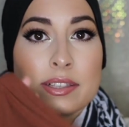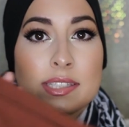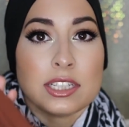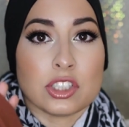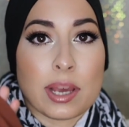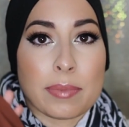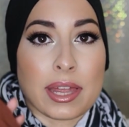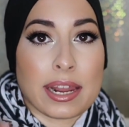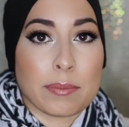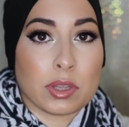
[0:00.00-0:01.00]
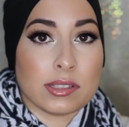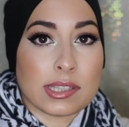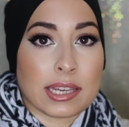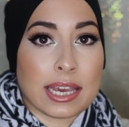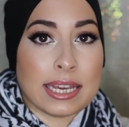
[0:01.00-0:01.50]
This hijab that I am
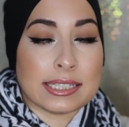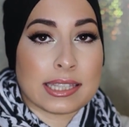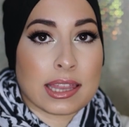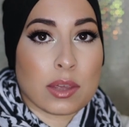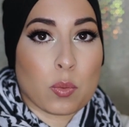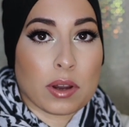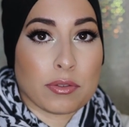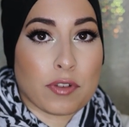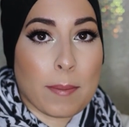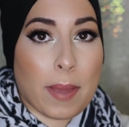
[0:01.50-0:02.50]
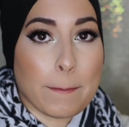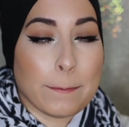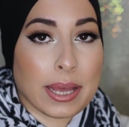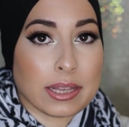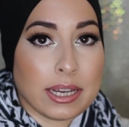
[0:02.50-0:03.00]
using is the one from
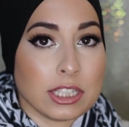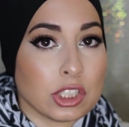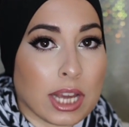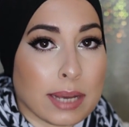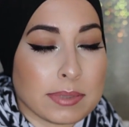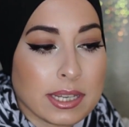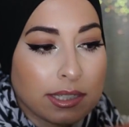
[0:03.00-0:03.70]
Bella Hijabs.